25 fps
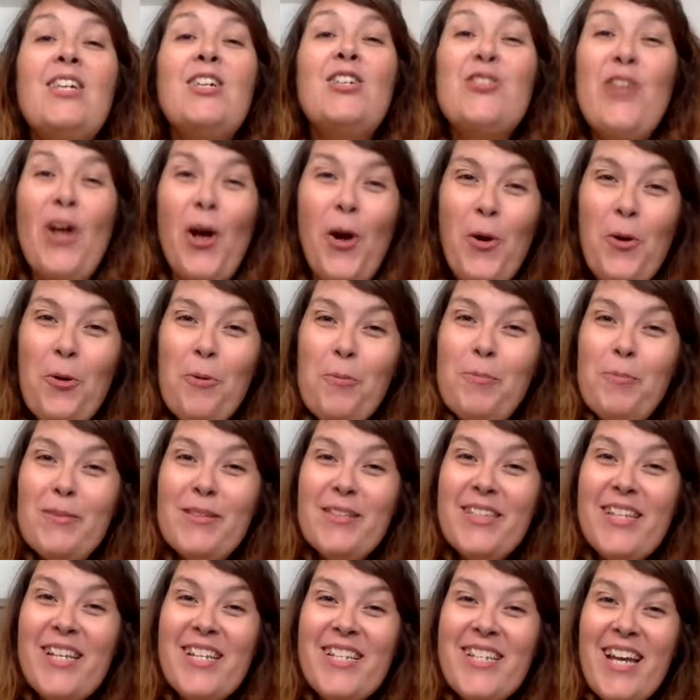So I hope
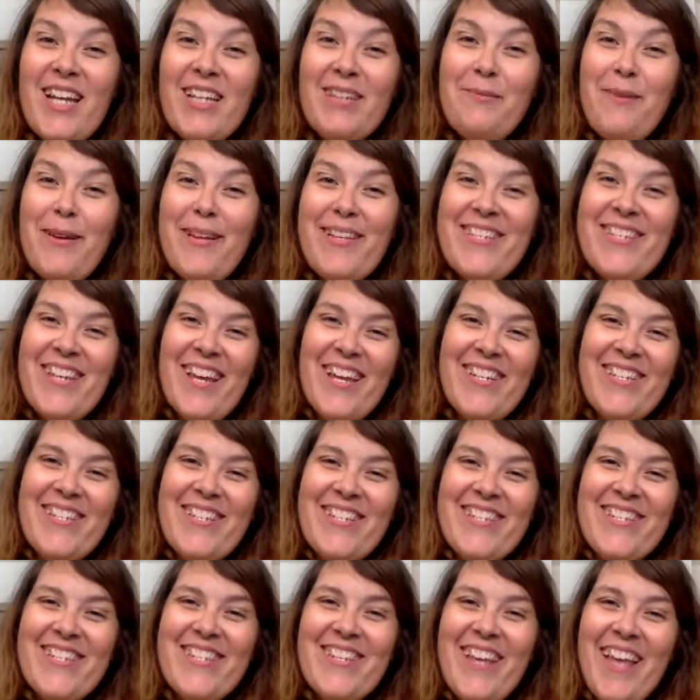this had made
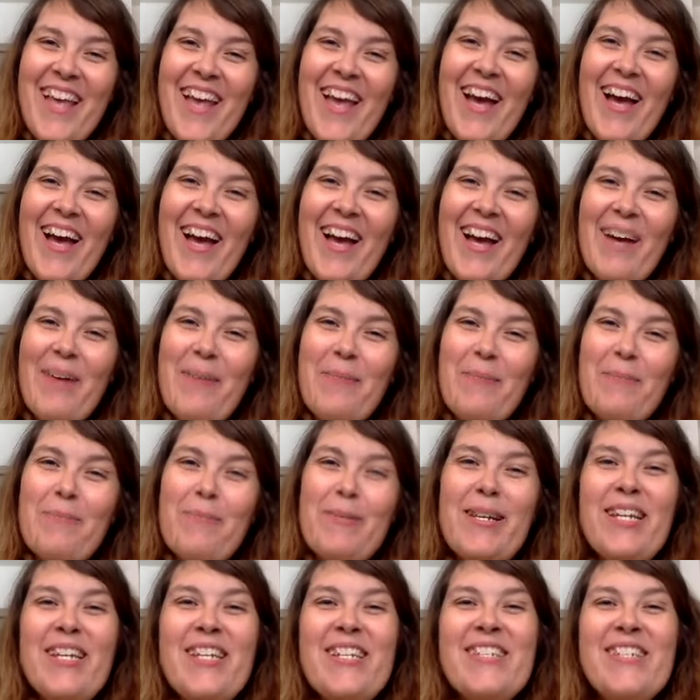sense.
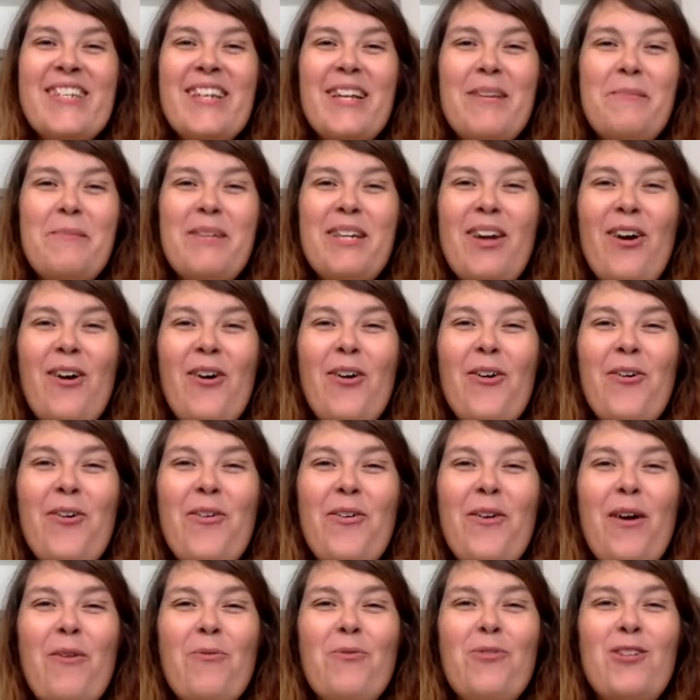Please let me
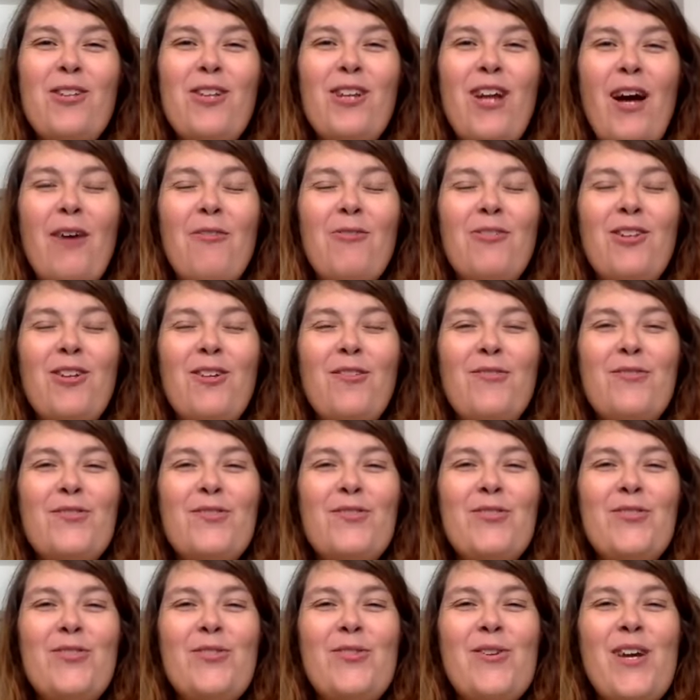know. I would love
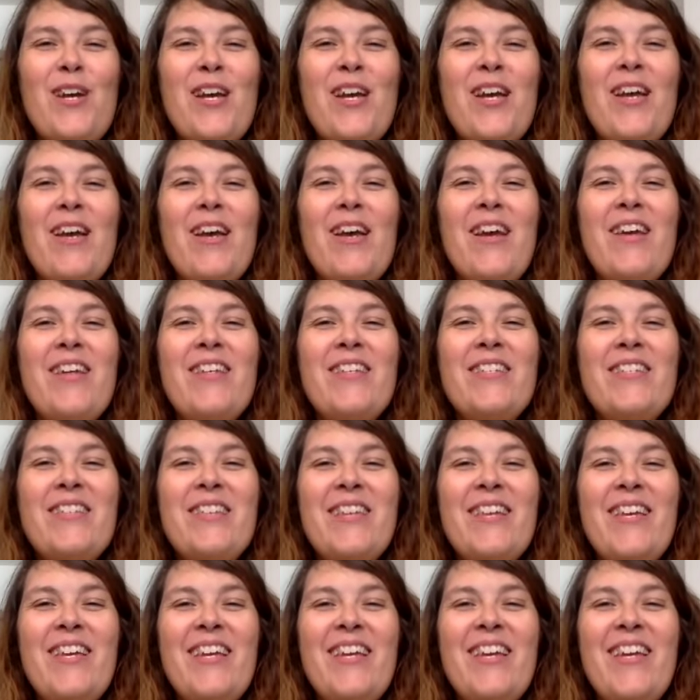to
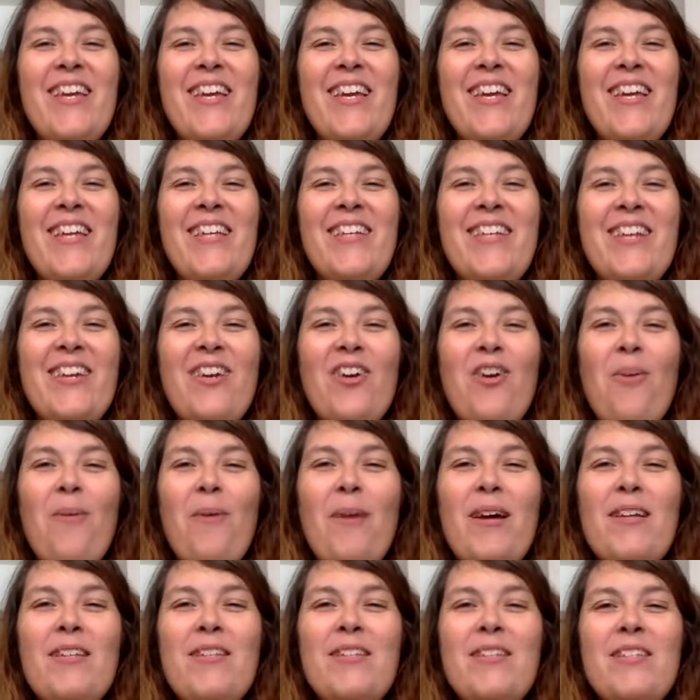see in the
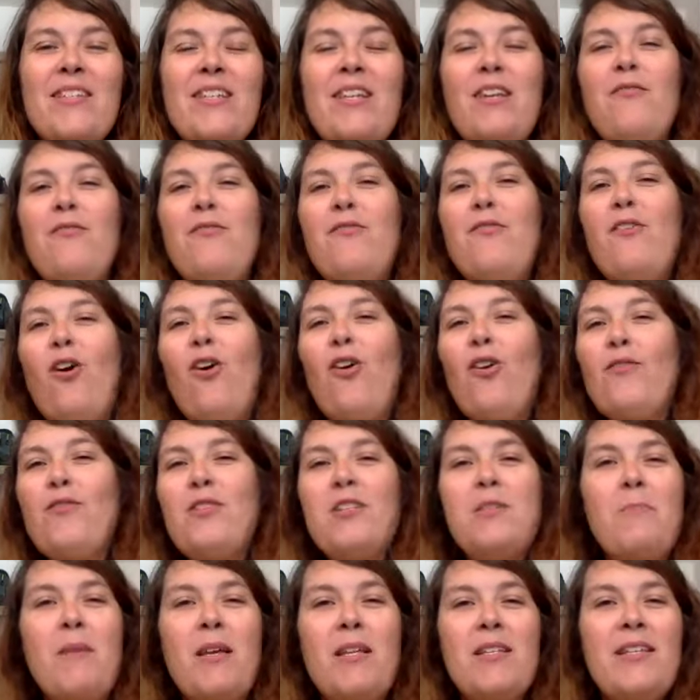comments if all of
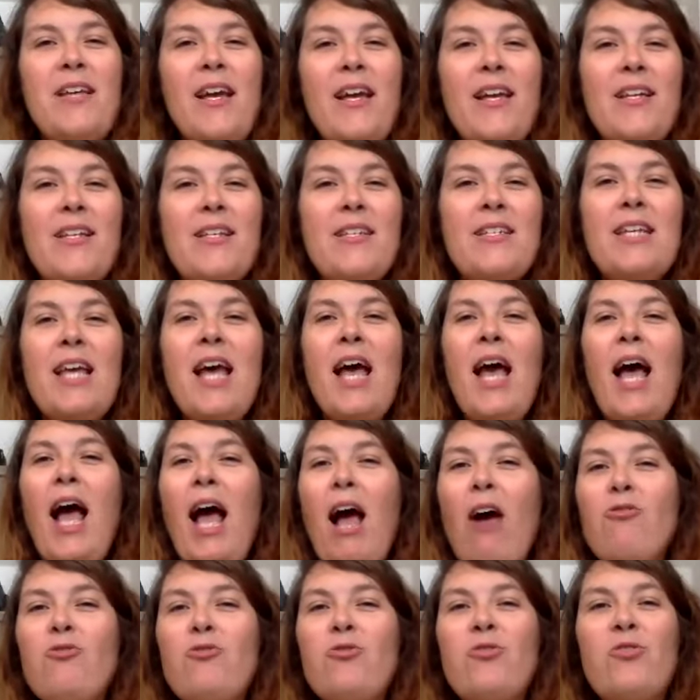this made sense,
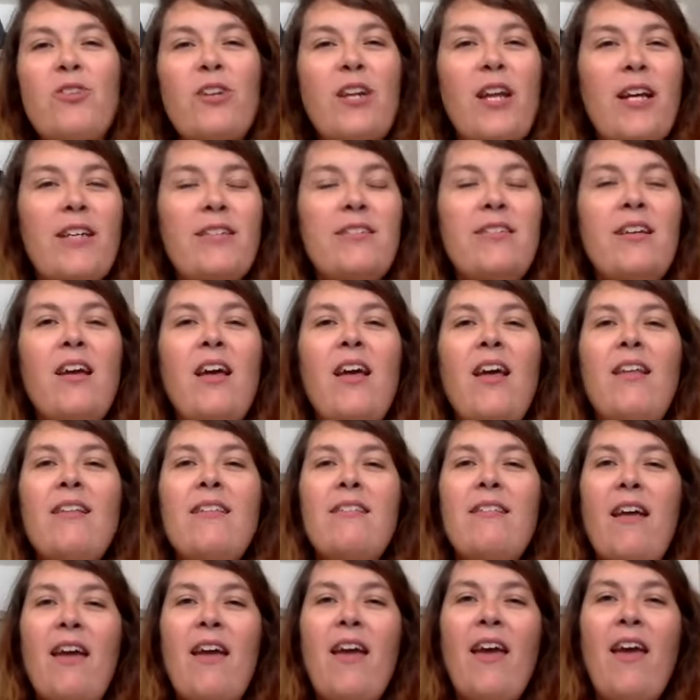how to connect
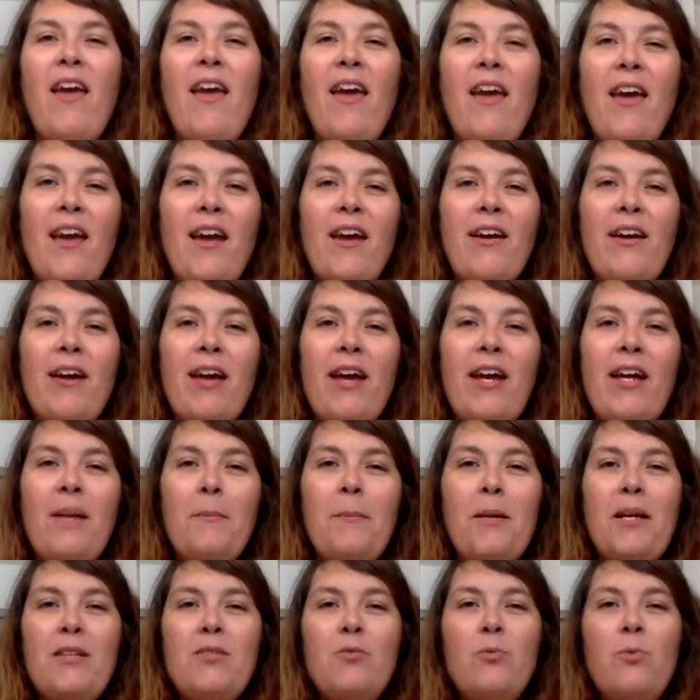the air
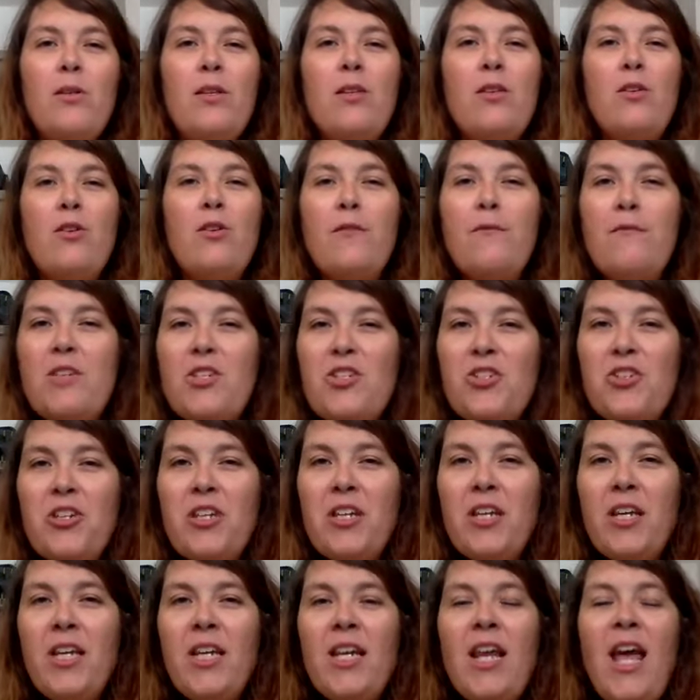element with your
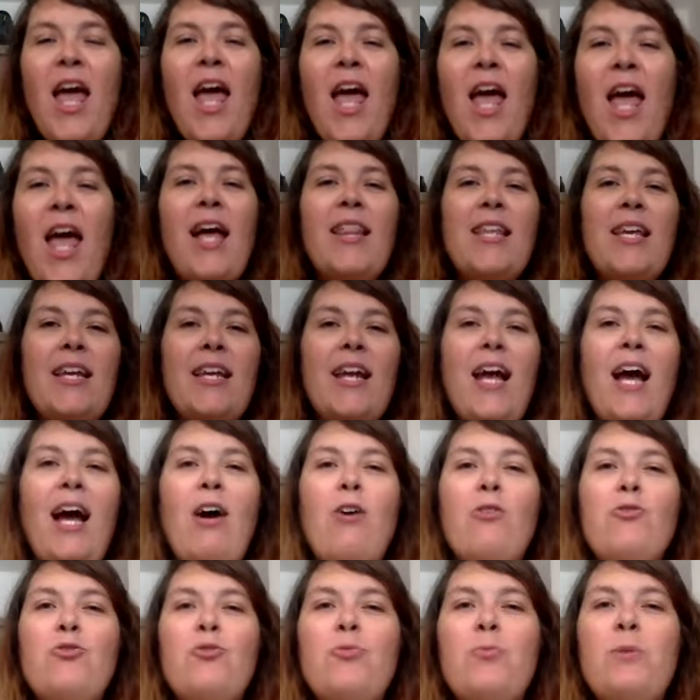visioning, and then
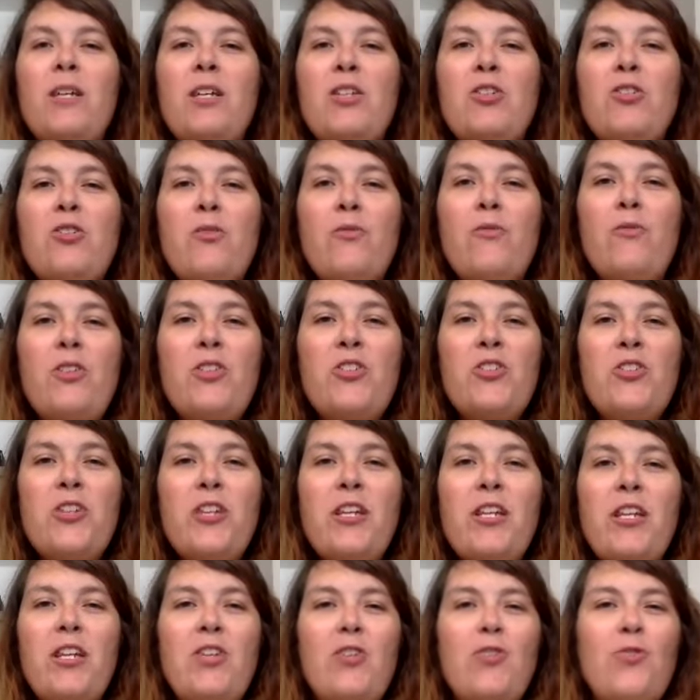how to bring your
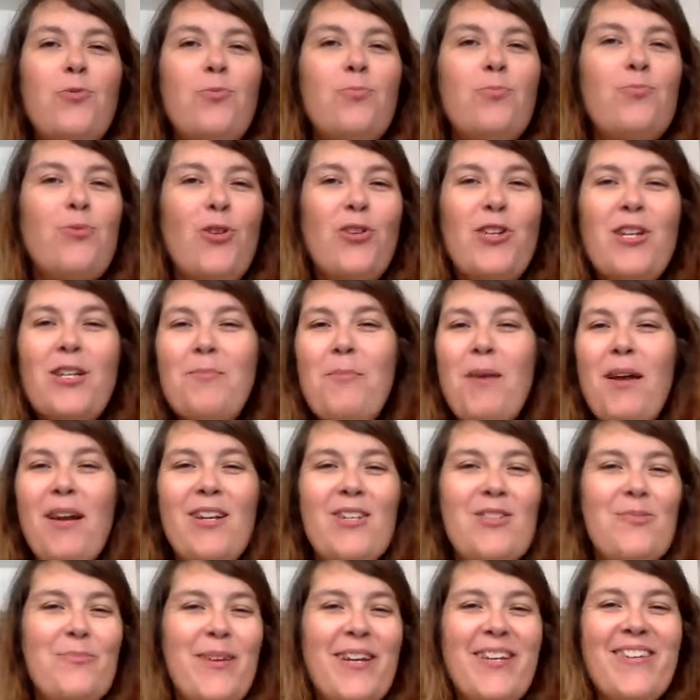visioning into project
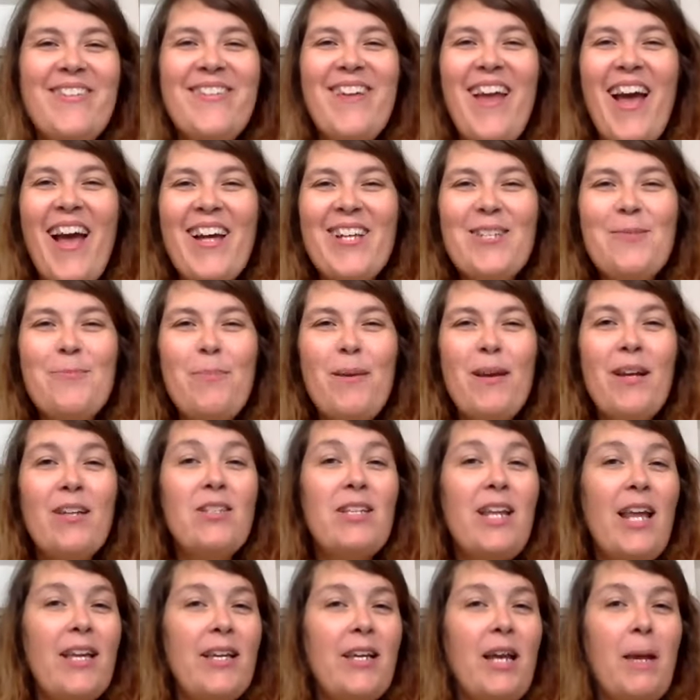management aspects
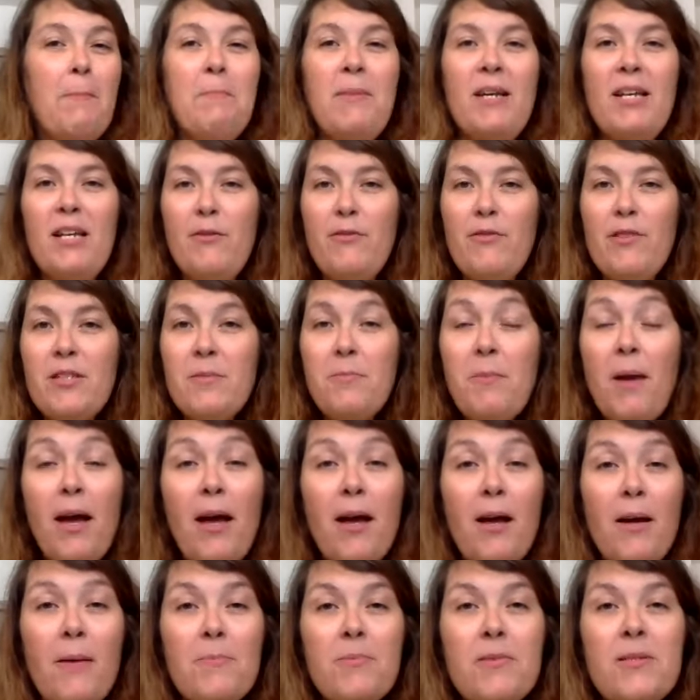like benefits
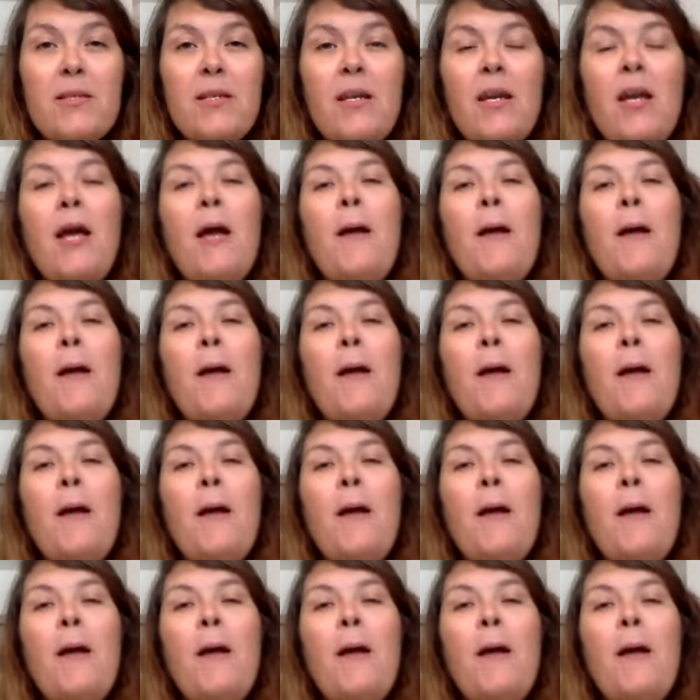maps,